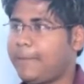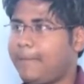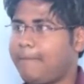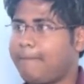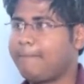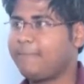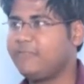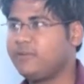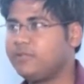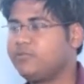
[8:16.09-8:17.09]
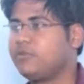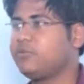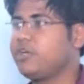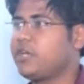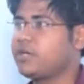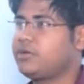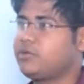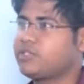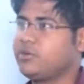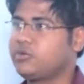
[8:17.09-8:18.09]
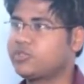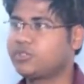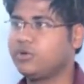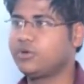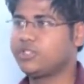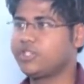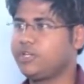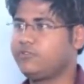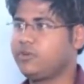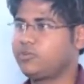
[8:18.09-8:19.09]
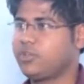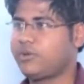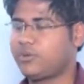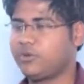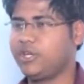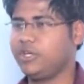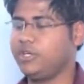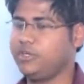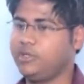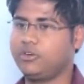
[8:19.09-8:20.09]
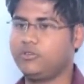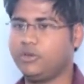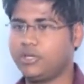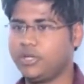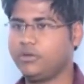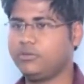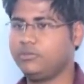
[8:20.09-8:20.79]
Um, from there, I, I was able to score easily from twenty-five to thirty out of forty